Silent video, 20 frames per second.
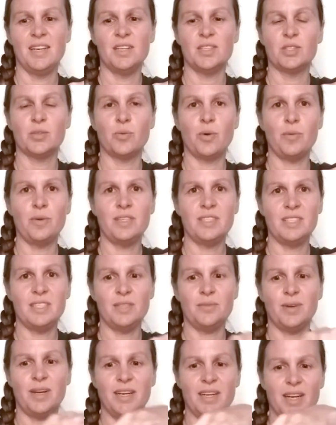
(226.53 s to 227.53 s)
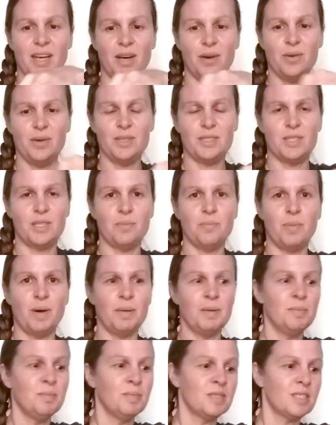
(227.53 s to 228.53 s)
So what we see right now is the
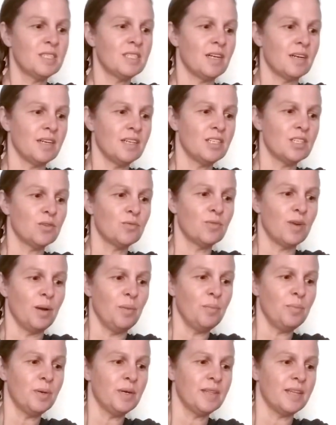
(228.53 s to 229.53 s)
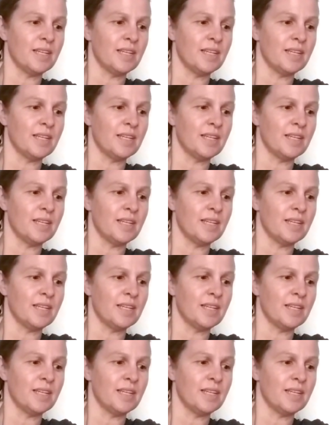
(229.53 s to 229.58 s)
bum starting to rump.